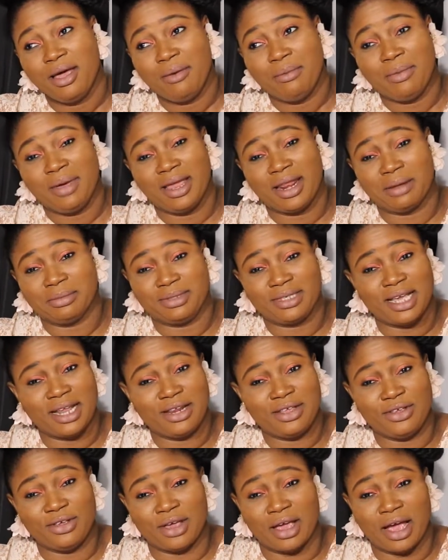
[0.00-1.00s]
Man, I'm
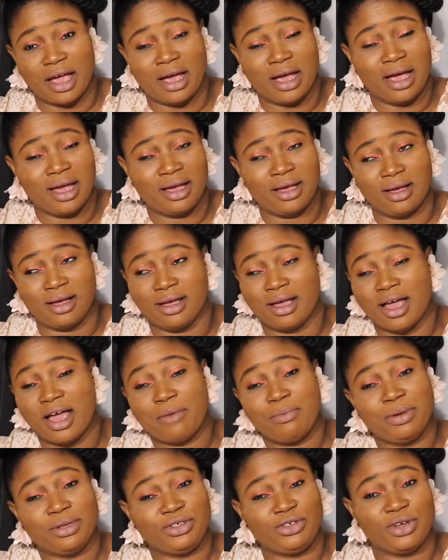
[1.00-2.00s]
telling you,
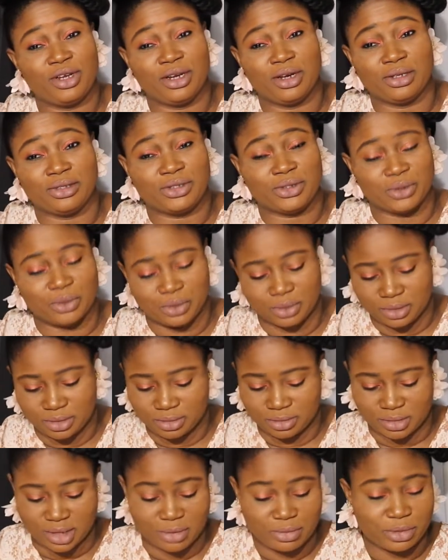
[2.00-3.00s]
I've been through a lot, so
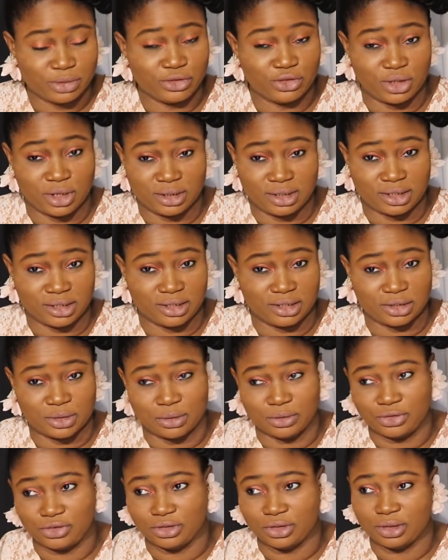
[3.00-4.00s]
I've been through a lot in this
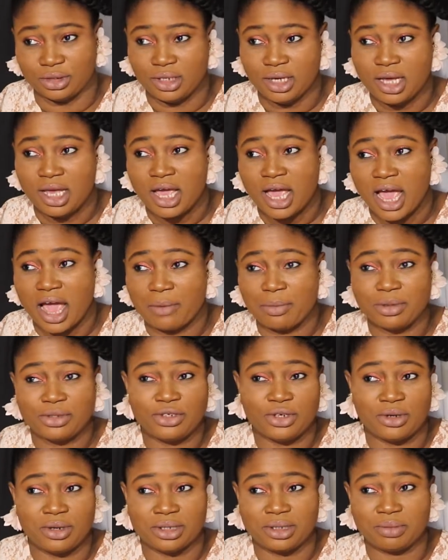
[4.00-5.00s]
country. I've been
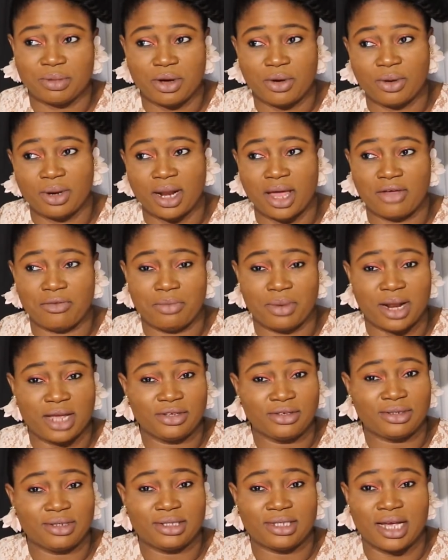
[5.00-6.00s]
through a lot my whole life, but I
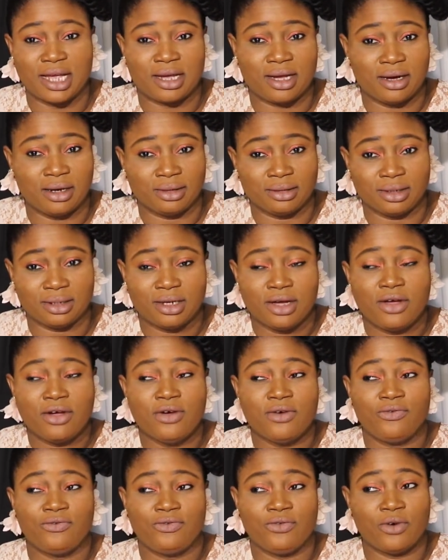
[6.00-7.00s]
just thank God
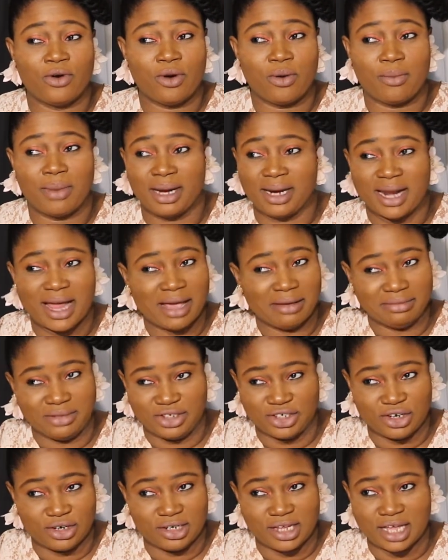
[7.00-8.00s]
for my life
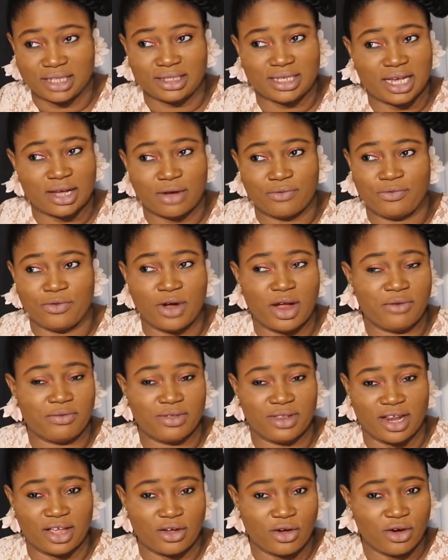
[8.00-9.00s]
journey. I thank God for
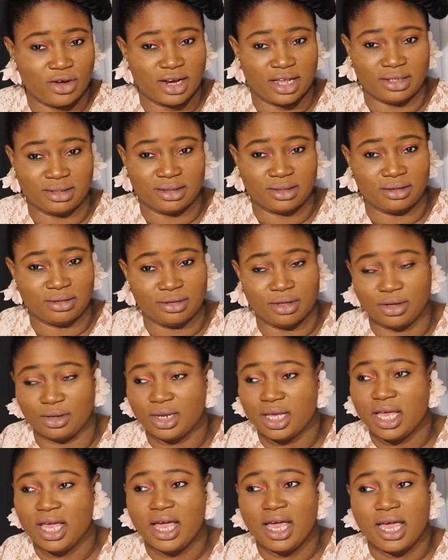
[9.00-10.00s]
everything that God has done.
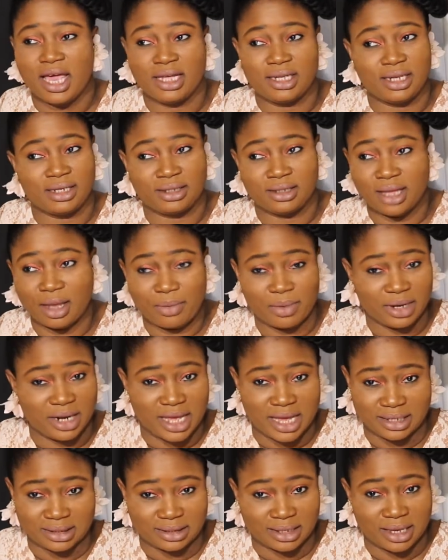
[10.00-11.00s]
It has not been
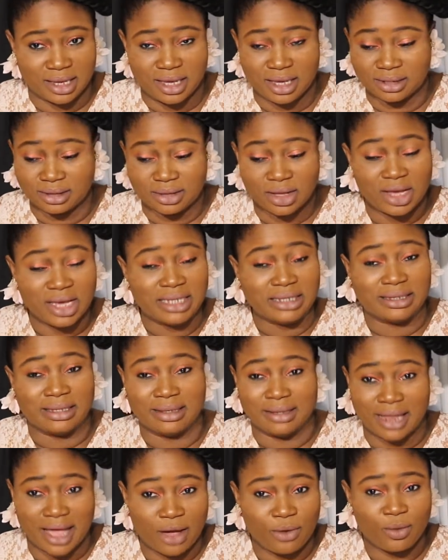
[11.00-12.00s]
easy. It's not
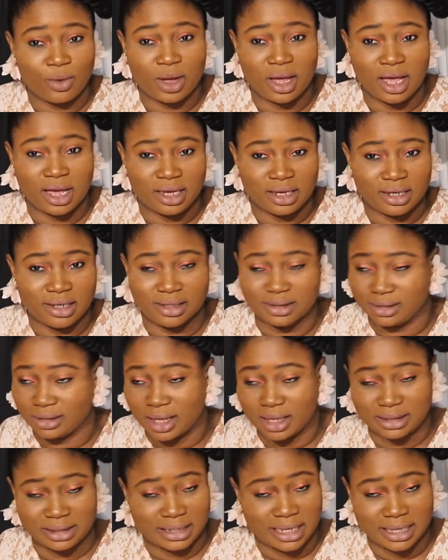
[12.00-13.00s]
easy now. It's
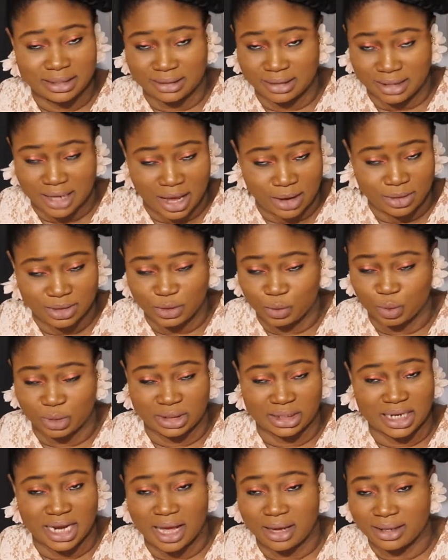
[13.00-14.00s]
not easy now. It
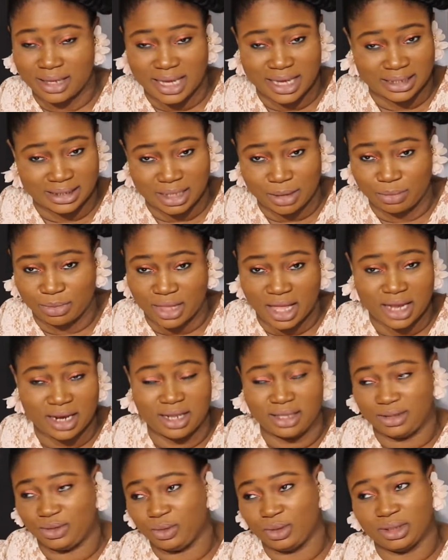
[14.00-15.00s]
was not easy then.
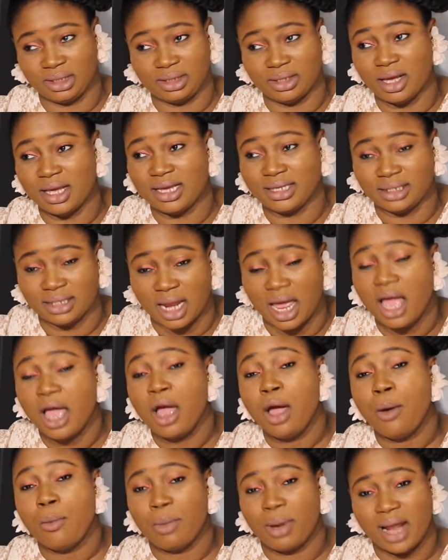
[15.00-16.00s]
It's not easy now.
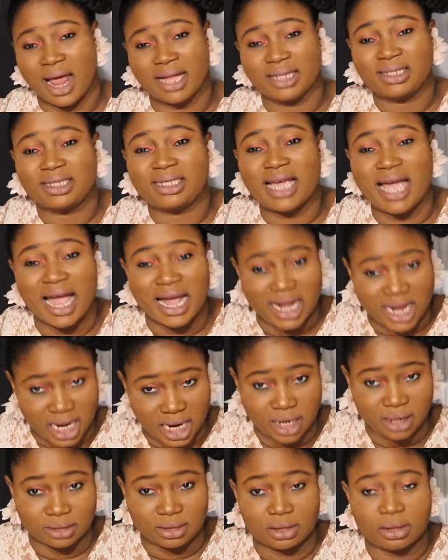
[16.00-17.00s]
But I thank
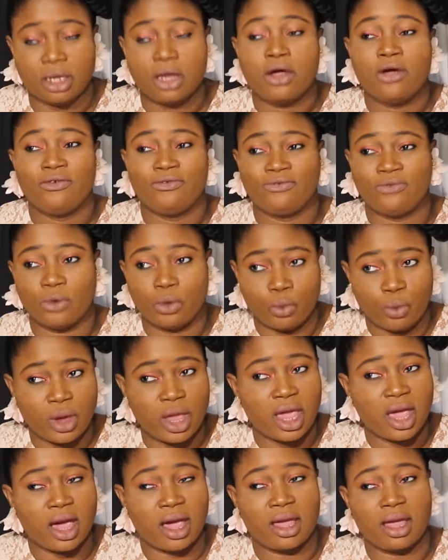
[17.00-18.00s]
God for
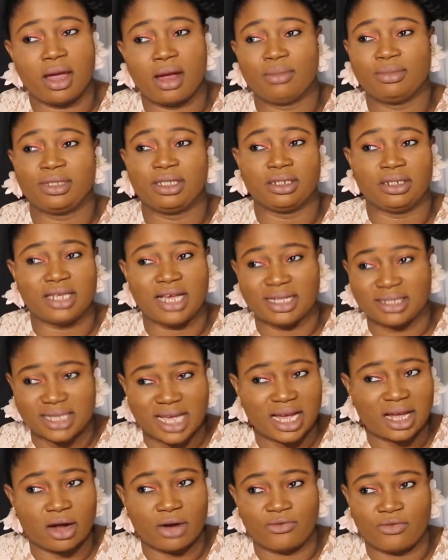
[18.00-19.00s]
where I am today. I
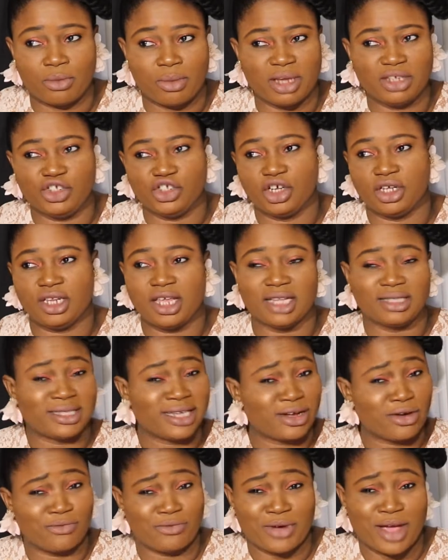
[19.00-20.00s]
thank God for my journey. I
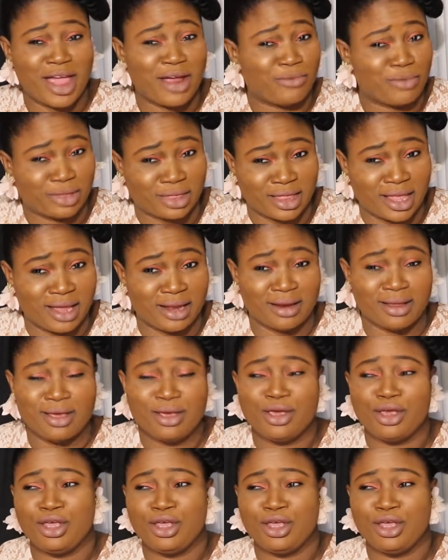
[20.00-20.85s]
thank God for everything.